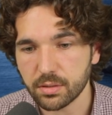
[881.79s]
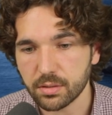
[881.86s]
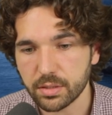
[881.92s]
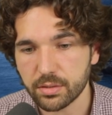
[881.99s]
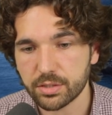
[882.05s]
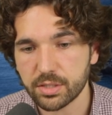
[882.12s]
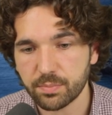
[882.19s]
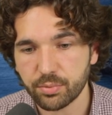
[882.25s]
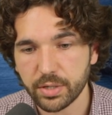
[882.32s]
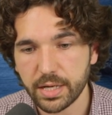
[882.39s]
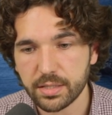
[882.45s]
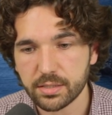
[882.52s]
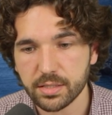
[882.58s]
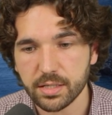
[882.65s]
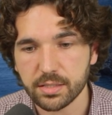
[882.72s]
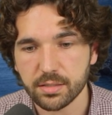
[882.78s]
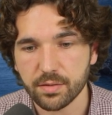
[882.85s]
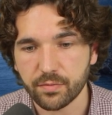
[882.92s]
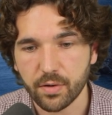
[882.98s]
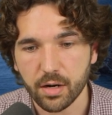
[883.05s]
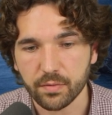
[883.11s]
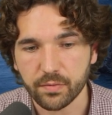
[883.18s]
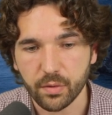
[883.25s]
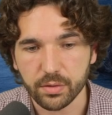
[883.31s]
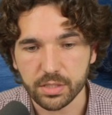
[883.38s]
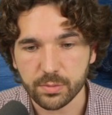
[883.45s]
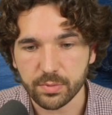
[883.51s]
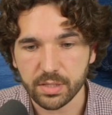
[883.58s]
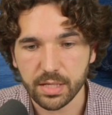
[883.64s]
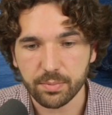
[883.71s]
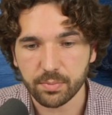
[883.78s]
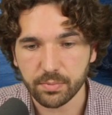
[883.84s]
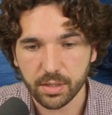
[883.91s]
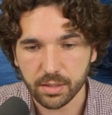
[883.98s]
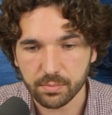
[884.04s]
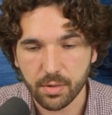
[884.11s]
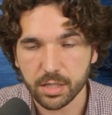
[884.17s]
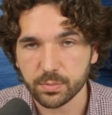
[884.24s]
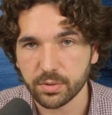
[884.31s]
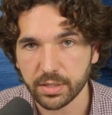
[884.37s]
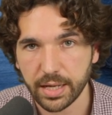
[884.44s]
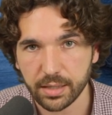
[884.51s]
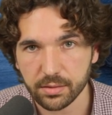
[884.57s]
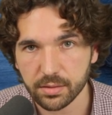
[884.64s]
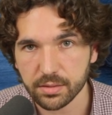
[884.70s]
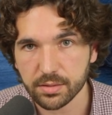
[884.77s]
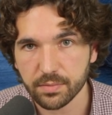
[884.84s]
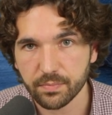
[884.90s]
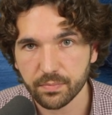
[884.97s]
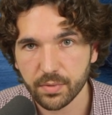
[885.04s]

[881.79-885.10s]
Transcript: leadership race is if our vote is split up among multiple candidates.